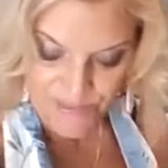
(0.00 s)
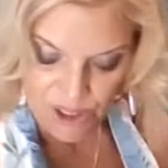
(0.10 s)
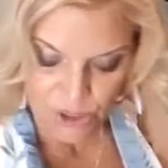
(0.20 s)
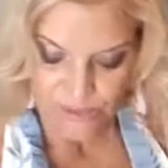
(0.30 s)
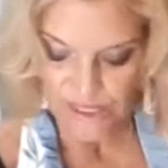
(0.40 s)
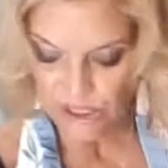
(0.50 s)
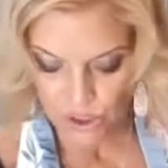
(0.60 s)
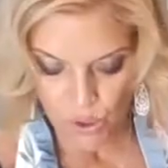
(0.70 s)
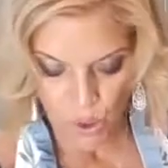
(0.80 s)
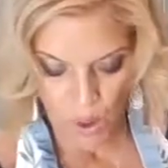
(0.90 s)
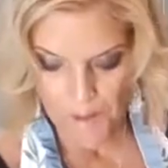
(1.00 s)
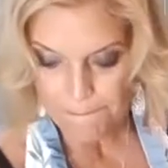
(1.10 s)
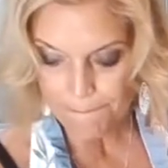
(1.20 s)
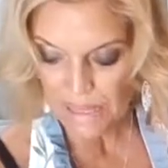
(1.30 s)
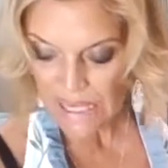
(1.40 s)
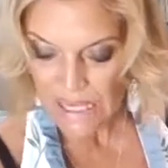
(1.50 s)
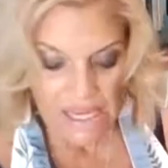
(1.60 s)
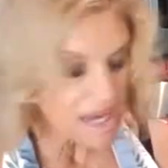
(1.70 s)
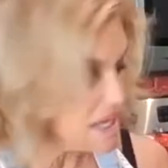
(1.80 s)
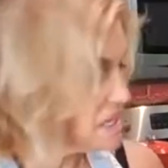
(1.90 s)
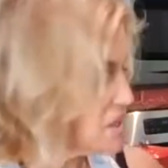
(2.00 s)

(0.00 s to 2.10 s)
have the greens so big,